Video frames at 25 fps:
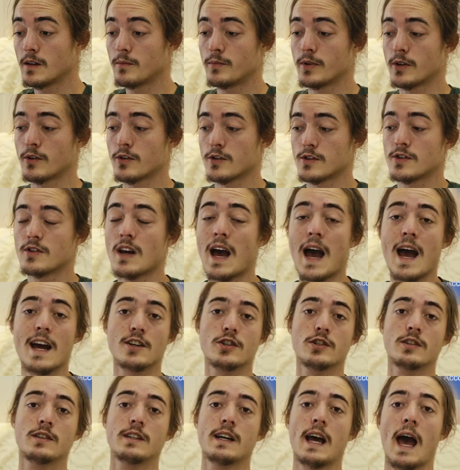because you
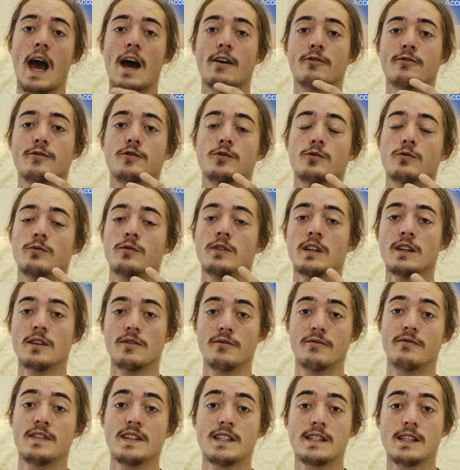actually have to
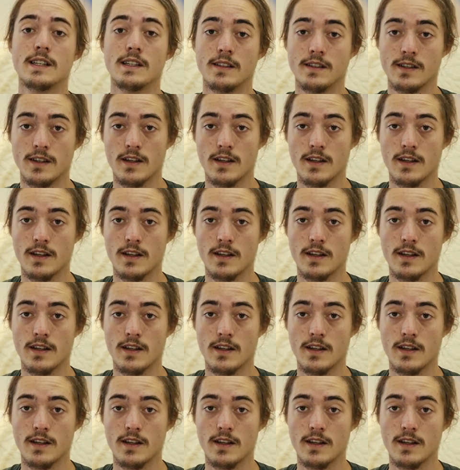visit